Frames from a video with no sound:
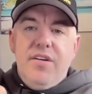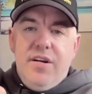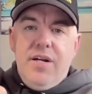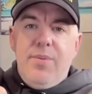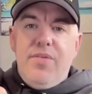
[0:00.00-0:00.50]

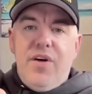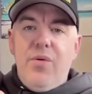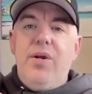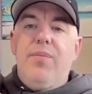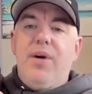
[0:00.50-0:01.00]
you're going to be
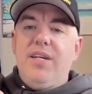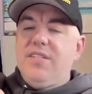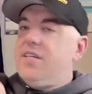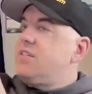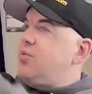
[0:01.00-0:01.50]
following a
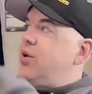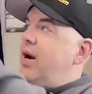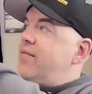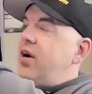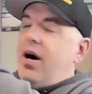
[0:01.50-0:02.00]
process where you
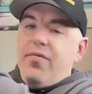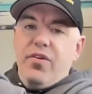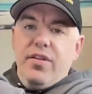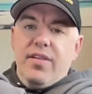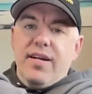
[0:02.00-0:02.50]
have an
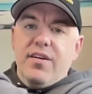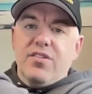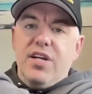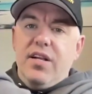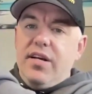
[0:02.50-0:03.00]
offer, the thing you're
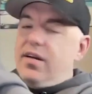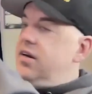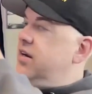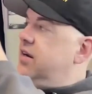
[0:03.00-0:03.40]
selling,